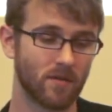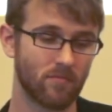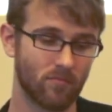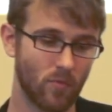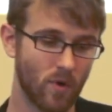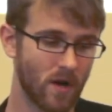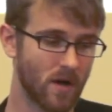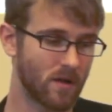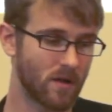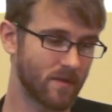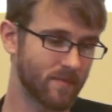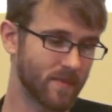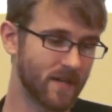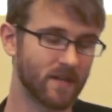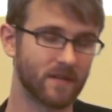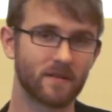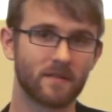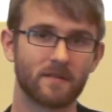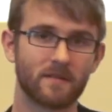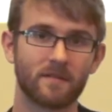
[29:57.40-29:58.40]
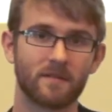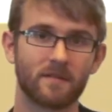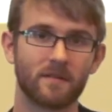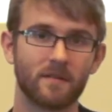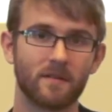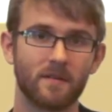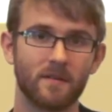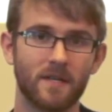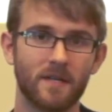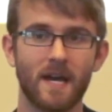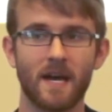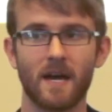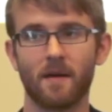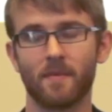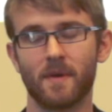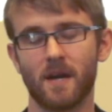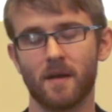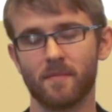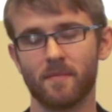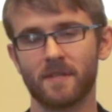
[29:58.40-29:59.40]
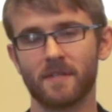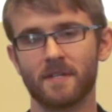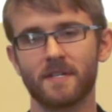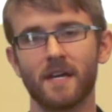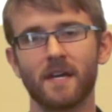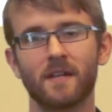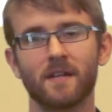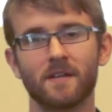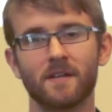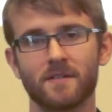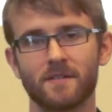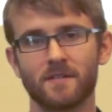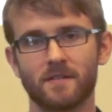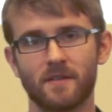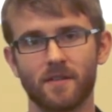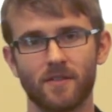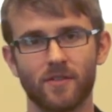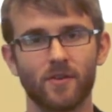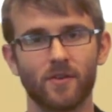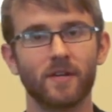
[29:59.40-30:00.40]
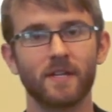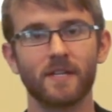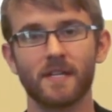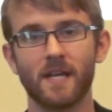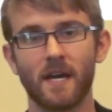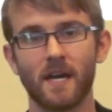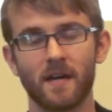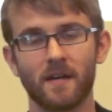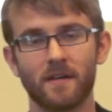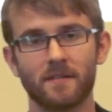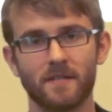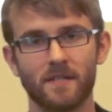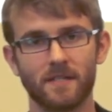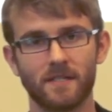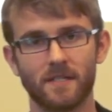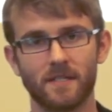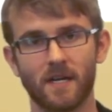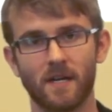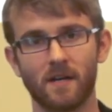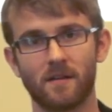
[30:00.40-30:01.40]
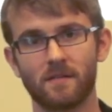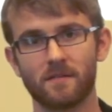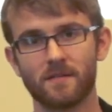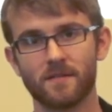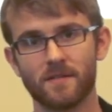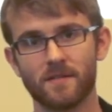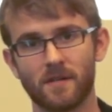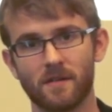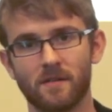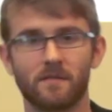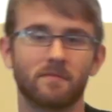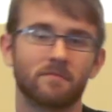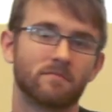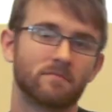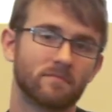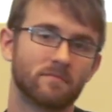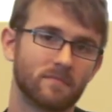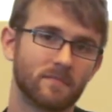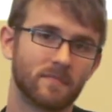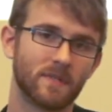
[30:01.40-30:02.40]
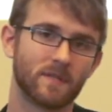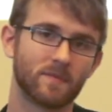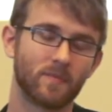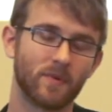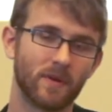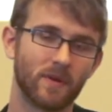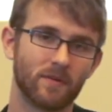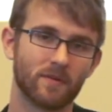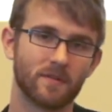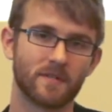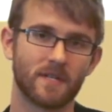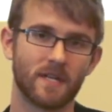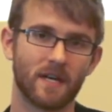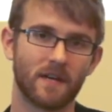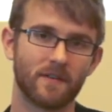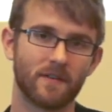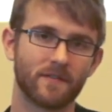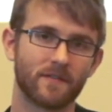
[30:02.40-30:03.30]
Well, I mean, yeah, but I mean the data is a 30-day TTL, so it's pretty old stuff.